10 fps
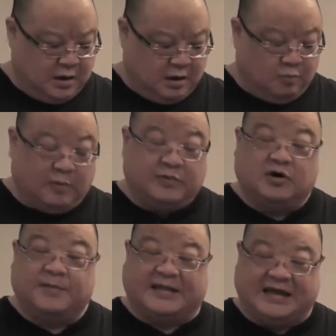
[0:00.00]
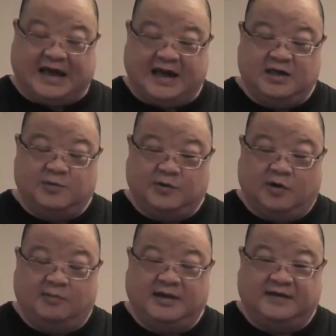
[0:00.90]
When we talk about the edge, we
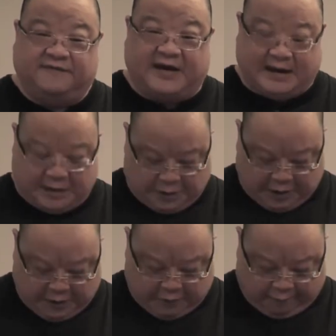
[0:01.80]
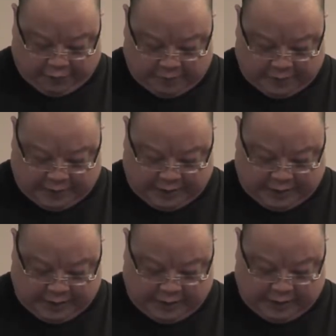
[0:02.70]
normally define it from
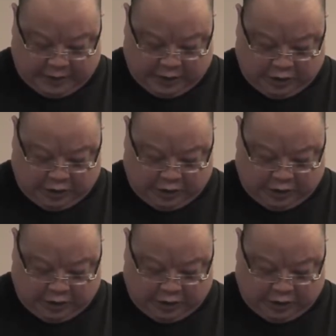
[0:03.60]
the